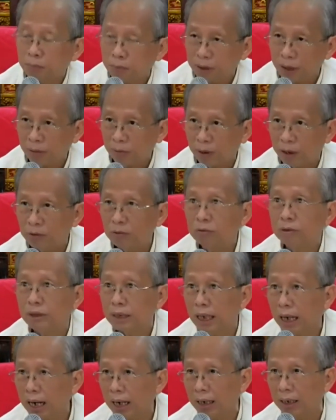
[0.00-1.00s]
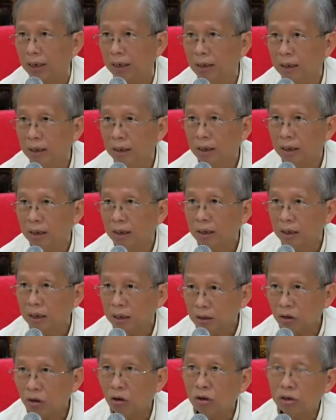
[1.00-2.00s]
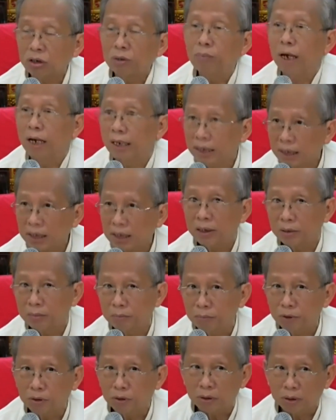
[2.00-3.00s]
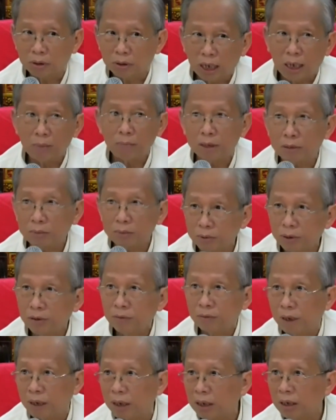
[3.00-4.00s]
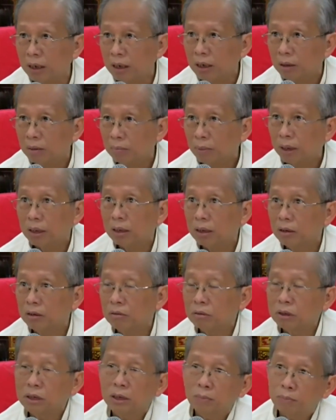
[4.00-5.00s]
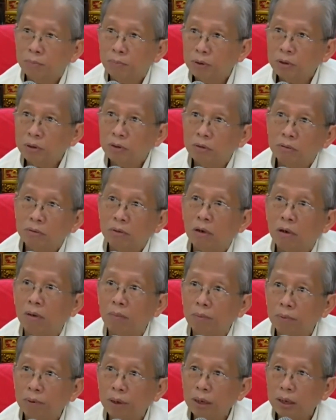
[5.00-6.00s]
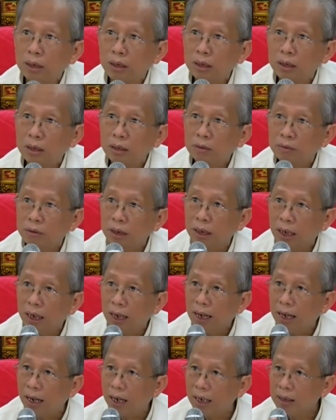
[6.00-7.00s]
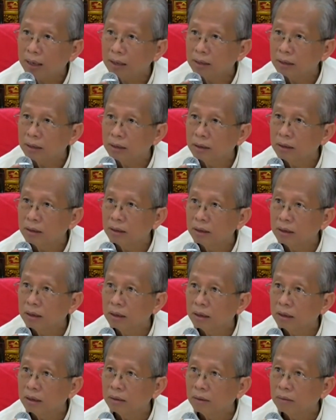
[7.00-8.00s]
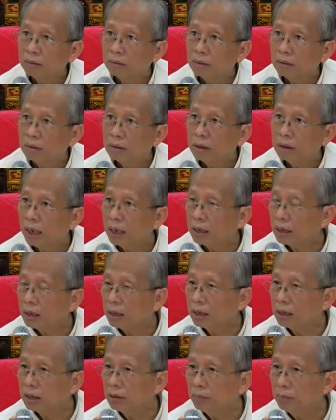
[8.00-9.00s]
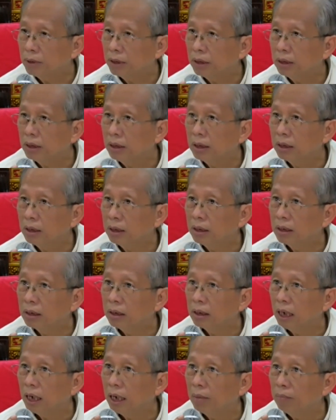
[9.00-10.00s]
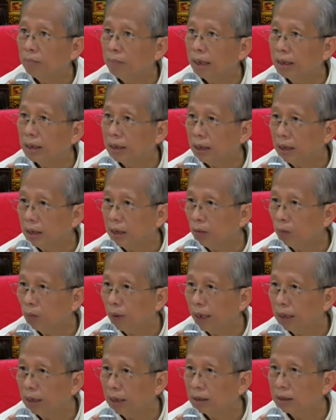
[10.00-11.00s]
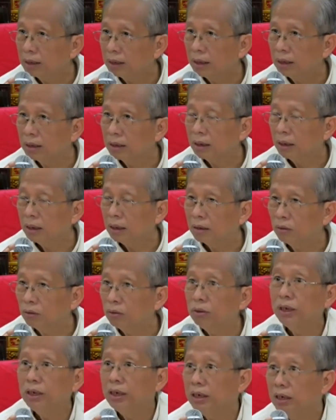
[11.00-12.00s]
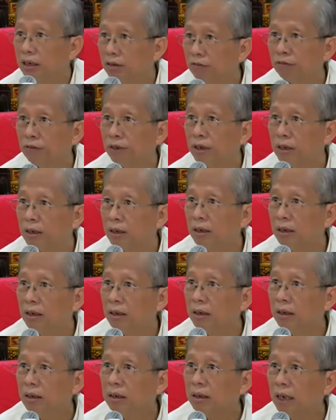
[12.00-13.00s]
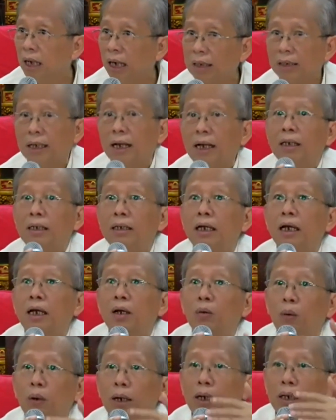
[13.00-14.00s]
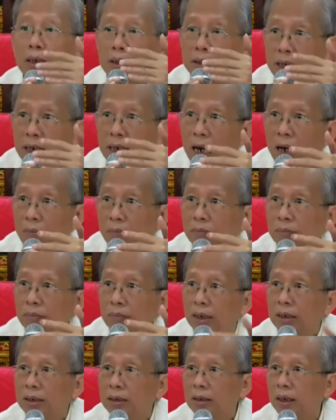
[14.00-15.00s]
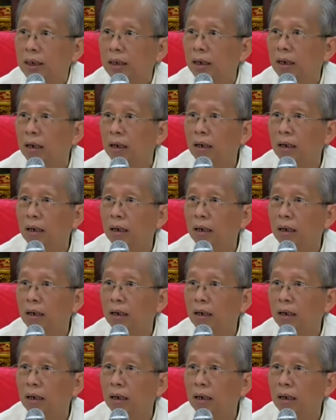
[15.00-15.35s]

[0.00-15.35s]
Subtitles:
be aware. Who is the I? The thought reminding him, no, I must be aware. But you're supposed to completely relax, let things be, and maintain awareness, understand? Don't interfere. And then the awareness comes, understand?